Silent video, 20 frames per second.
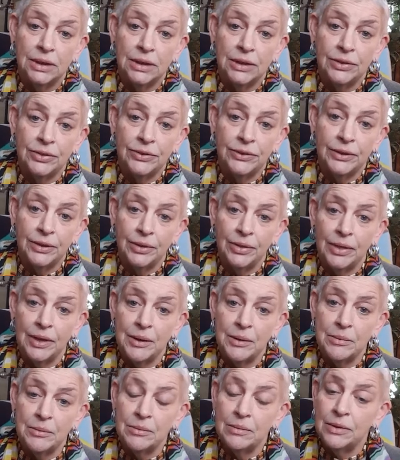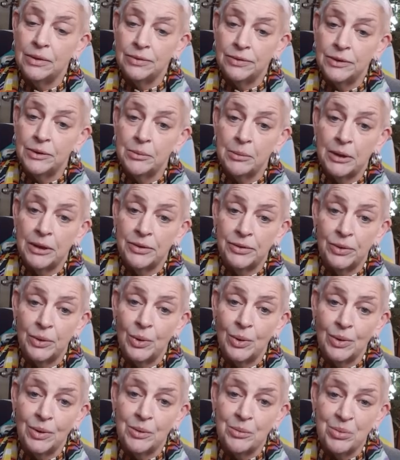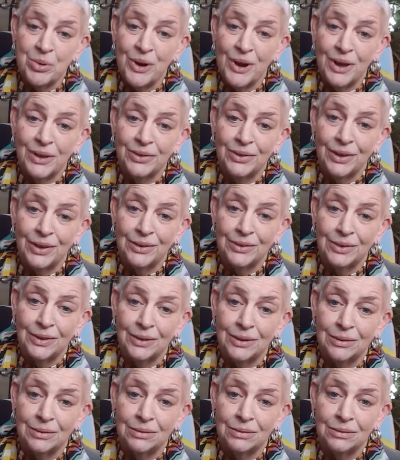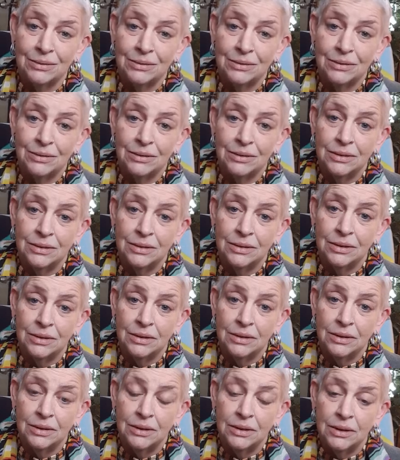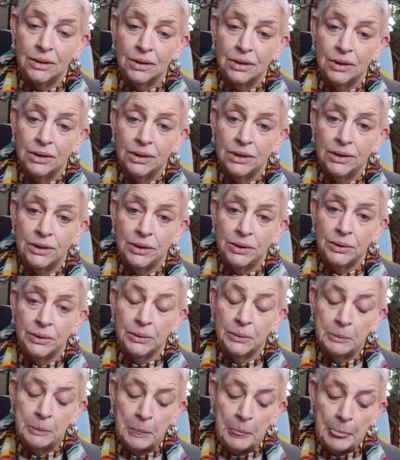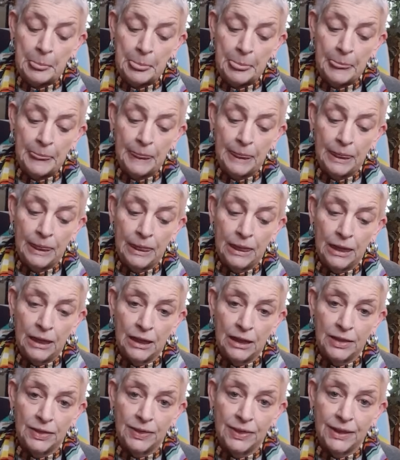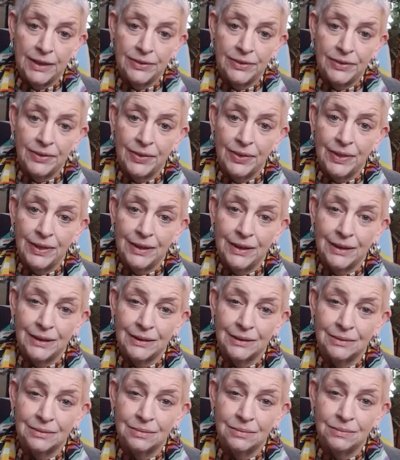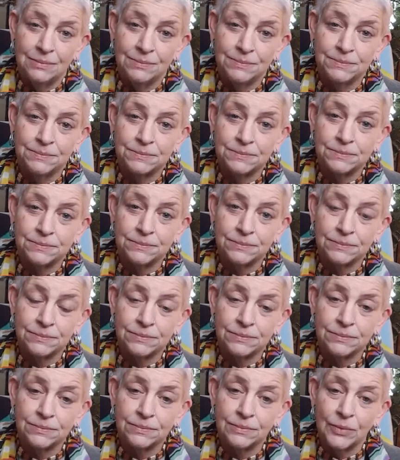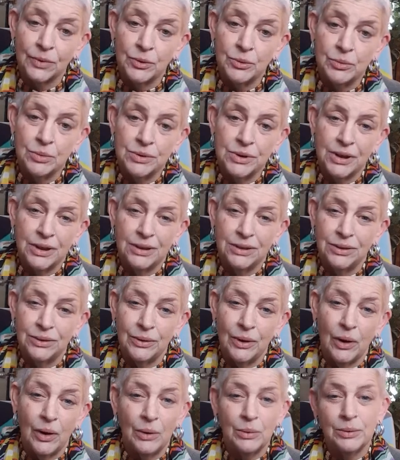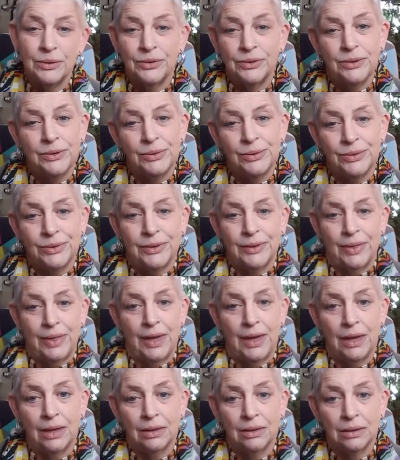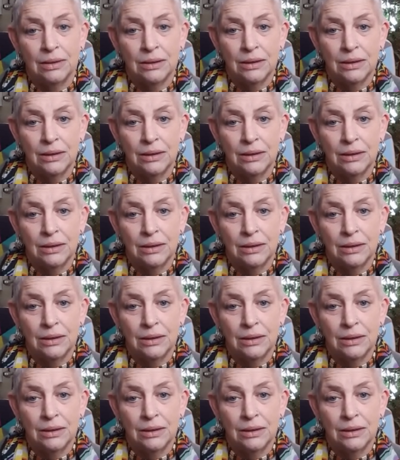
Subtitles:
Until my soul could process it. You know, that's the thing. We're not always used to that.